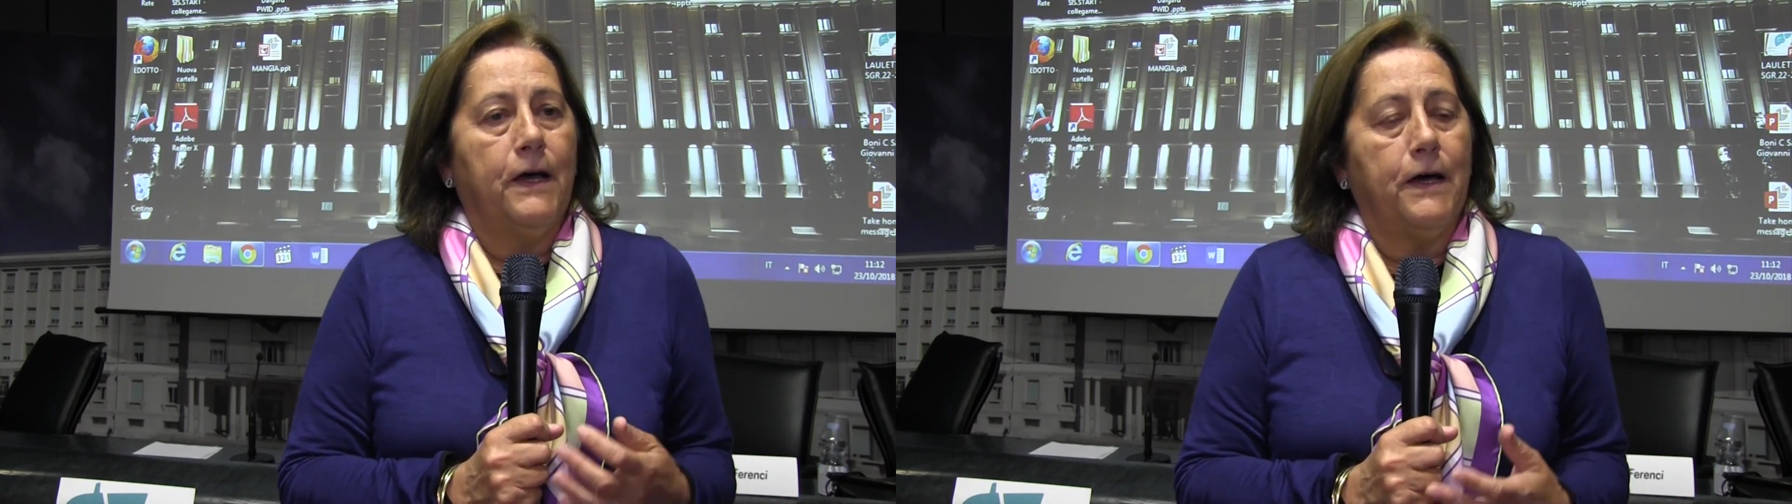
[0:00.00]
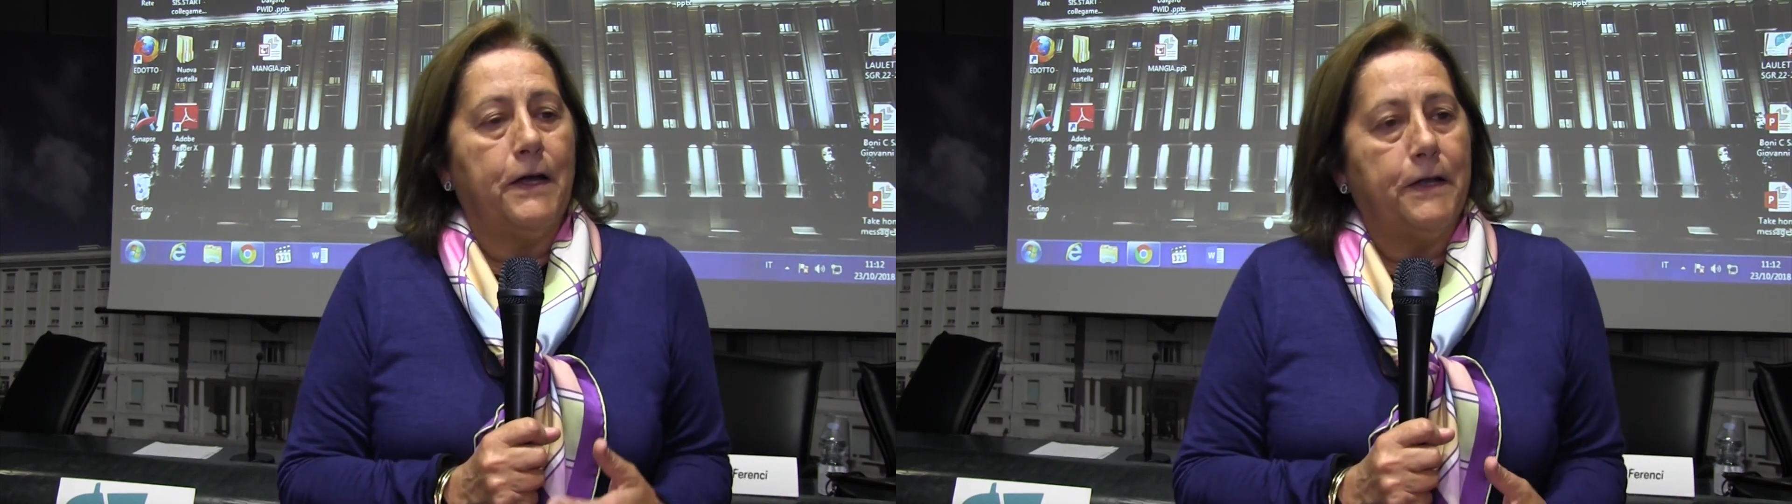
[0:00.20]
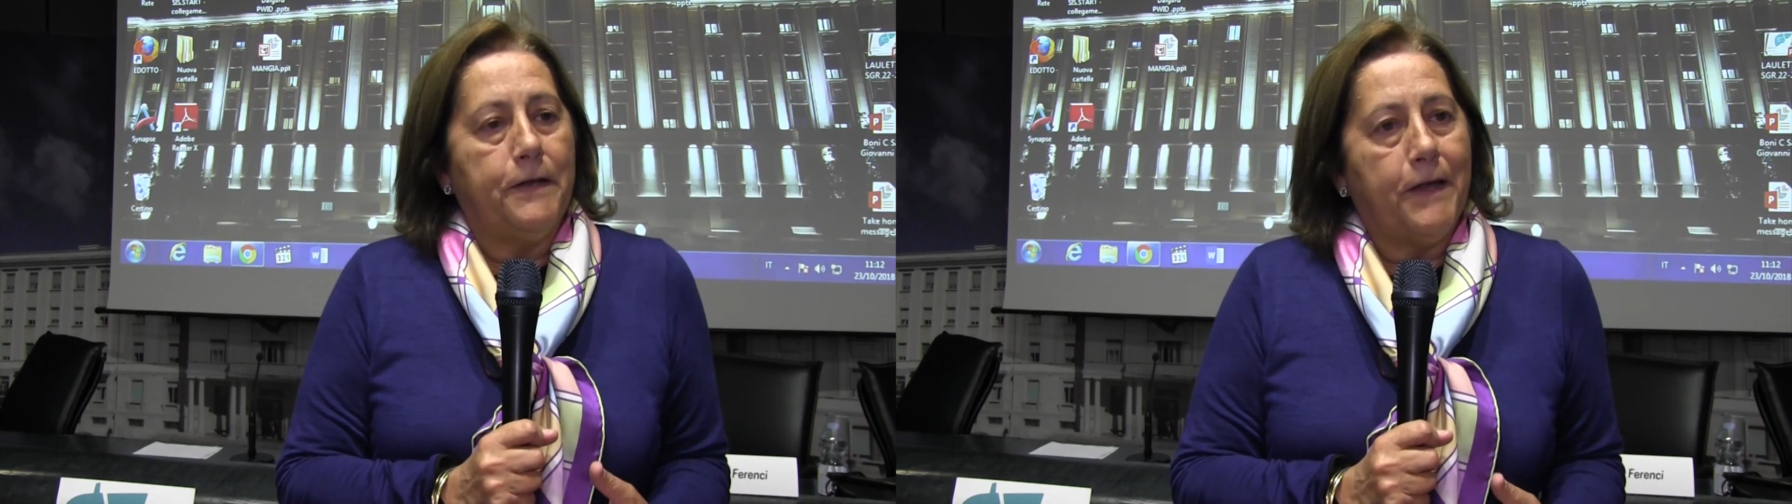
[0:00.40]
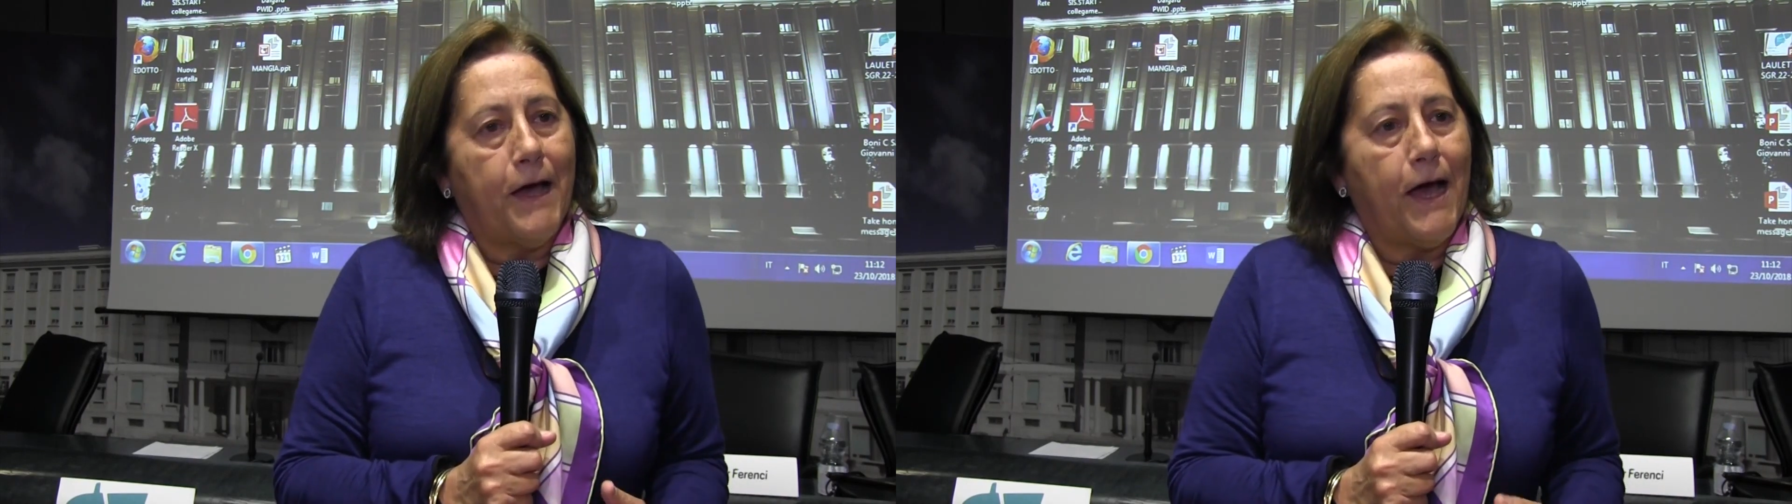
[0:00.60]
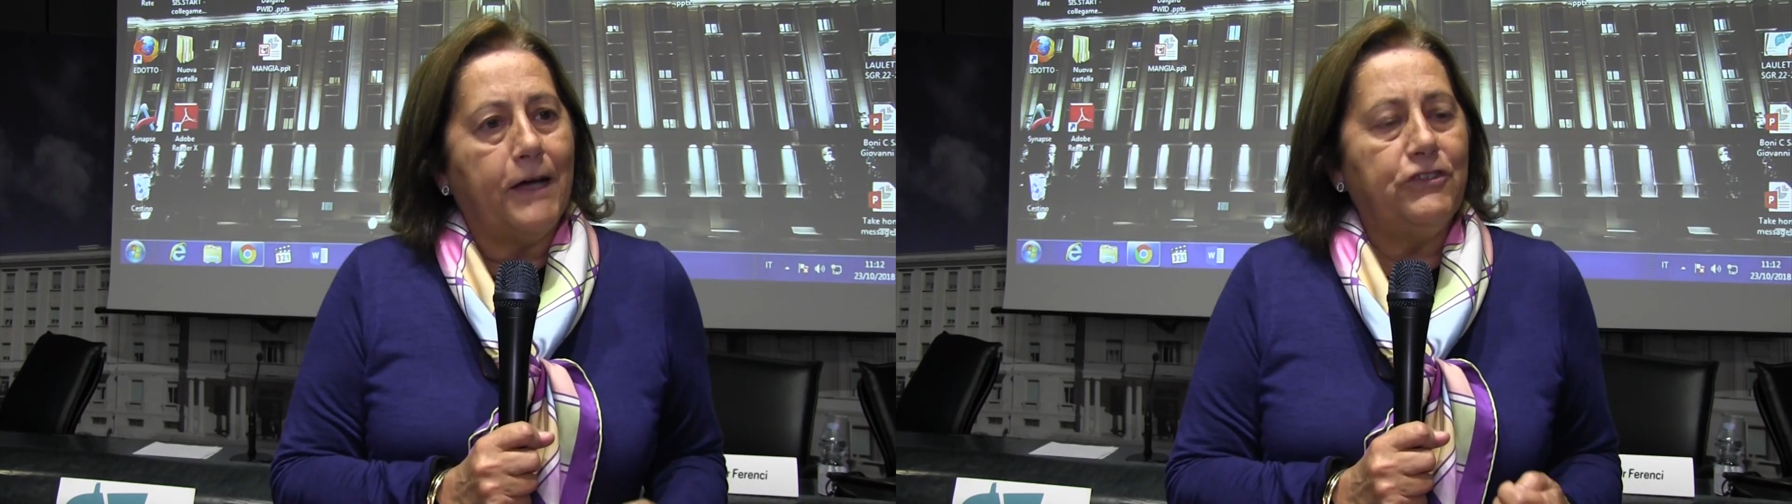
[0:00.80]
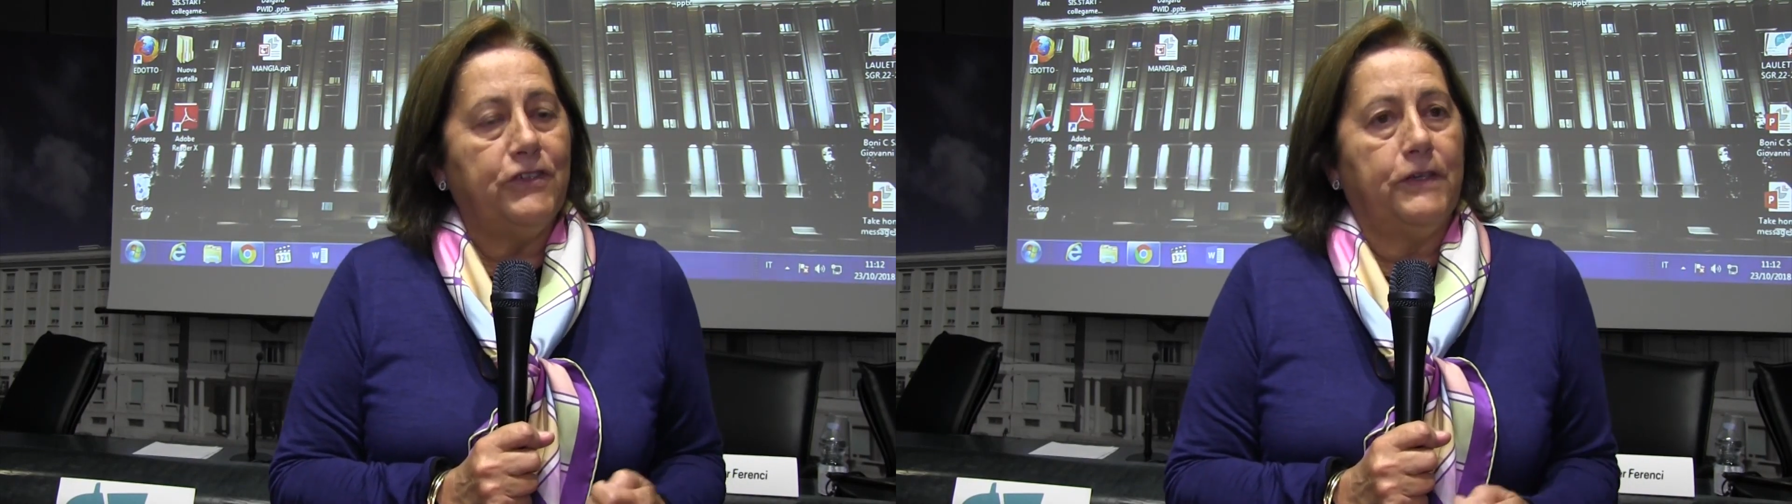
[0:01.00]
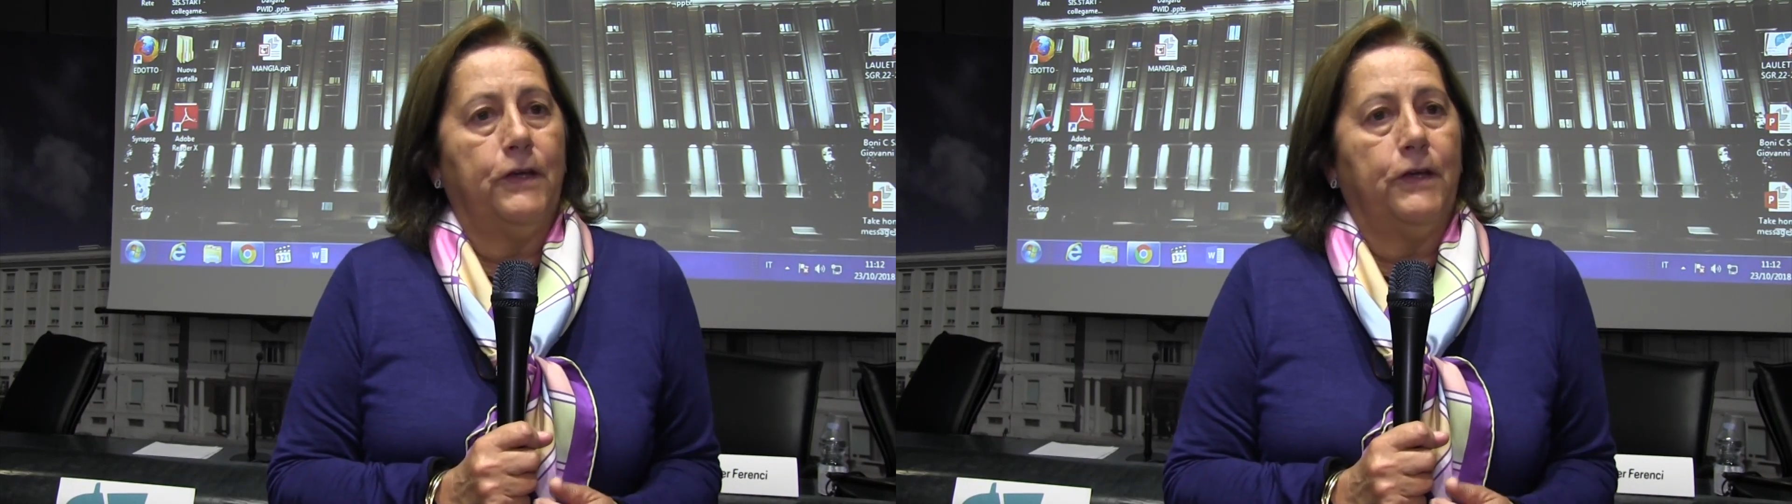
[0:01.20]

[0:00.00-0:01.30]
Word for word: and NASH